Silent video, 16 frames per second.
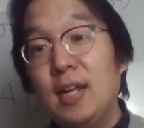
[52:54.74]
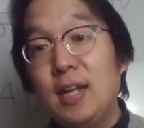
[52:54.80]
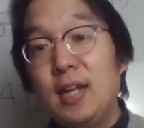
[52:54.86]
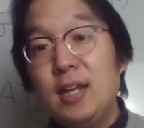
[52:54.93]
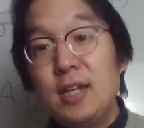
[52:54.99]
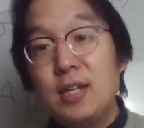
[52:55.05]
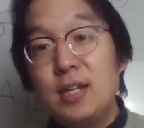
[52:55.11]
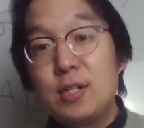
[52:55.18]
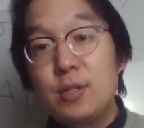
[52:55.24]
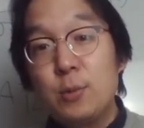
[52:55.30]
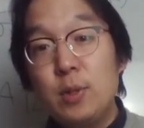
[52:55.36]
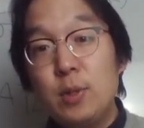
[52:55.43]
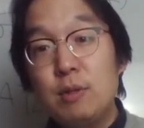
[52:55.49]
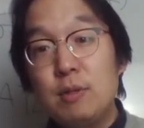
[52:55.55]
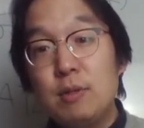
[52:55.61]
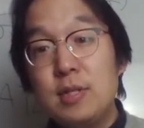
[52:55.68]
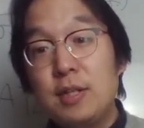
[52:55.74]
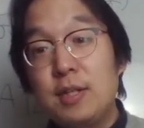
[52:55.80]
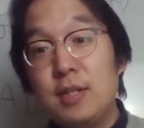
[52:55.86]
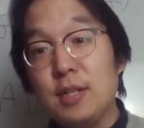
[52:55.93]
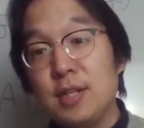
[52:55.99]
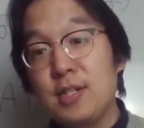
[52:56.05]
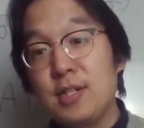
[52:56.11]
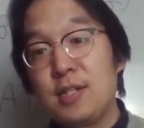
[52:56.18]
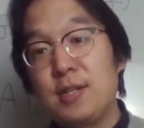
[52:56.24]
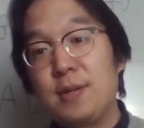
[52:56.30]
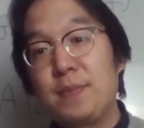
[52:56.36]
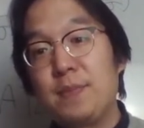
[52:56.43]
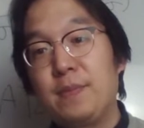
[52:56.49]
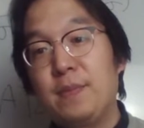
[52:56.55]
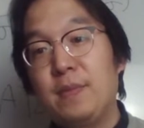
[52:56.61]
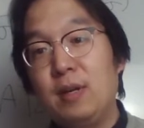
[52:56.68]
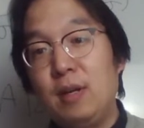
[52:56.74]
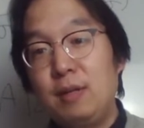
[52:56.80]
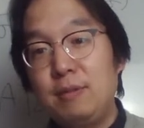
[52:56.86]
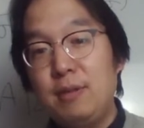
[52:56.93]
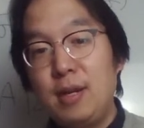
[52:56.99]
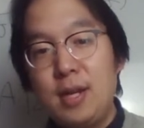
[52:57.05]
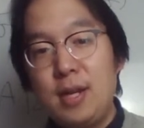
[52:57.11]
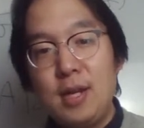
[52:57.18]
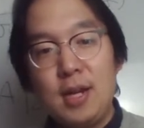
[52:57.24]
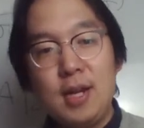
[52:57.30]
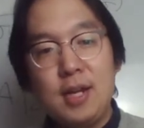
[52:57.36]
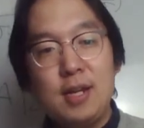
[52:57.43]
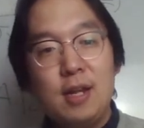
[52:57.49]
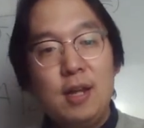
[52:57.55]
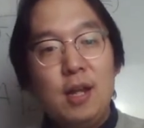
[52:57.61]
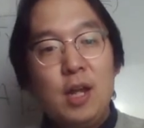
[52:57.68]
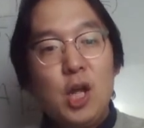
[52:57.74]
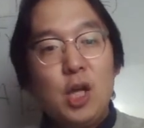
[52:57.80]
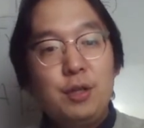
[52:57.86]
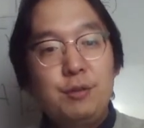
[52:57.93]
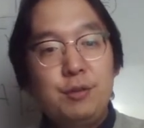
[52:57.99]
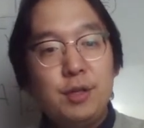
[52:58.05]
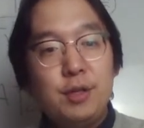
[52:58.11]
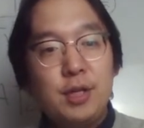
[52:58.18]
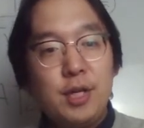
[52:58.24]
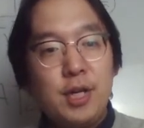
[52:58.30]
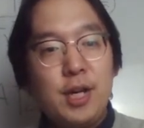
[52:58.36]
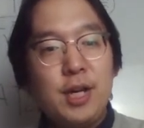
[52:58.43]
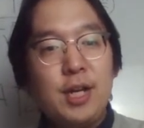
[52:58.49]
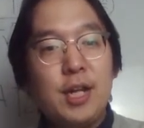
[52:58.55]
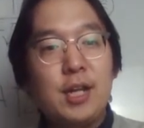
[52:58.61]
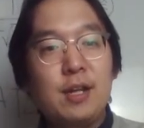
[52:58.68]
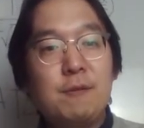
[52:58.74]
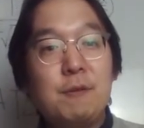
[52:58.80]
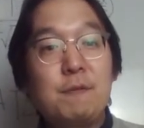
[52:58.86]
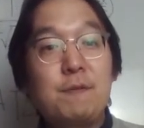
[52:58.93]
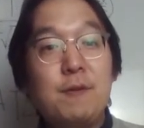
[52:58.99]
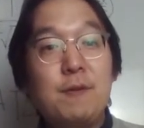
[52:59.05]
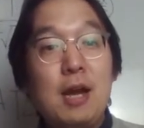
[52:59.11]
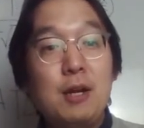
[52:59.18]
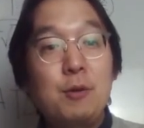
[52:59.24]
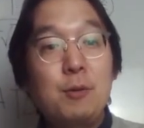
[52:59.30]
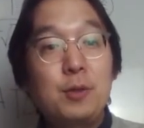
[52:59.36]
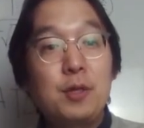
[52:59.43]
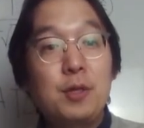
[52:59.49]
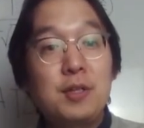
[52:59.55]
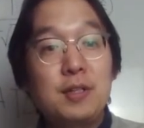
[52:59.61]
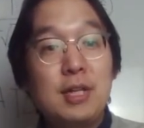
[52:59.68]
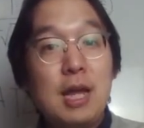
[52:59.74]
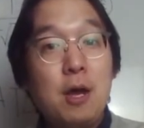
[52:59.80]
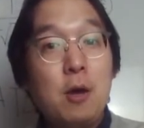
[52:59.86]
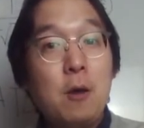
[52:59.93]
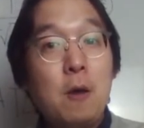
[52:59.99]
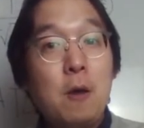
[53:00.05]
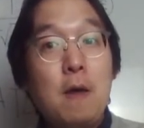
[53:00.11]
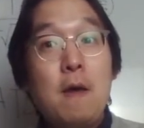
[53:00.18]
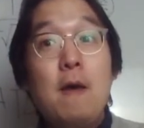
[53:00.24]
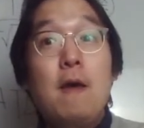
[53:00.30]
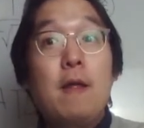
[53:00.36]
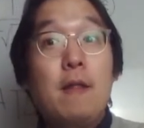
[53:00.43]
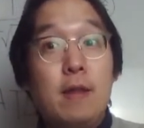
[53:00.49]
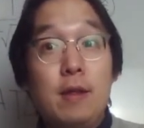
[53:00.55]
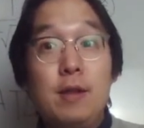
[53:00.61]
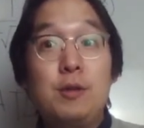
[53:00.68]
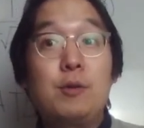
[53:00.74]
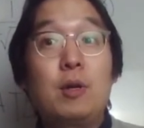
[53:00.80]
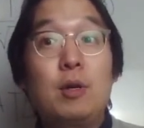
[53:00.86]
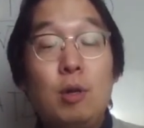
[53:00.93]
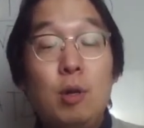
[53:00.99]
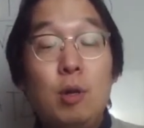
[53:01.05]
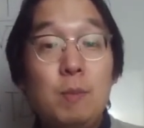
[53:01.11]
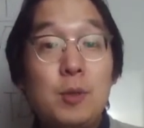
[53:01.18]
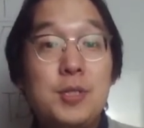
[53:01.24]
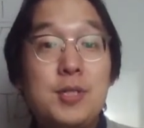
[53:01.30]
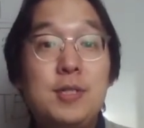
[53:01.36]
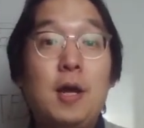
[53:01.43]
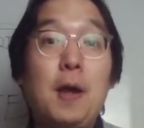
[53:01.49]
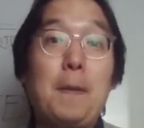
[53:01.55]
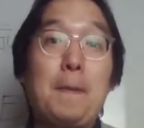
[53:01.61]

So it looks like this. All right. Good. If you followed until now, you're almost done.